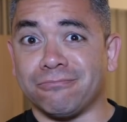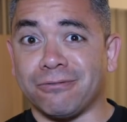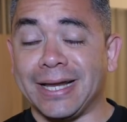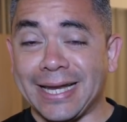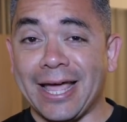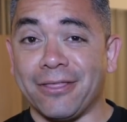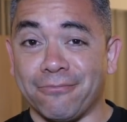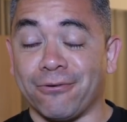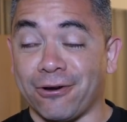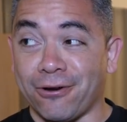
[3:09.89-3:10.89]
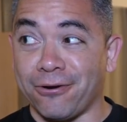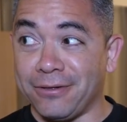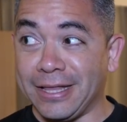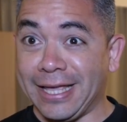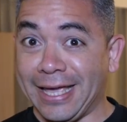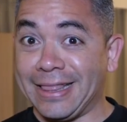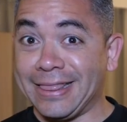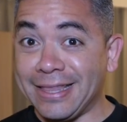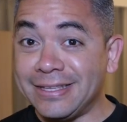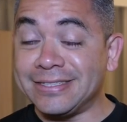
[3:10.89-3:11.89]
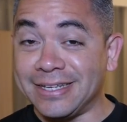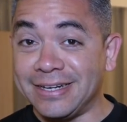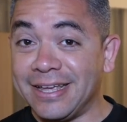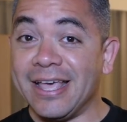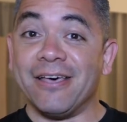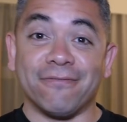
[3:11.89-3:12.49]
right now that we're currently in London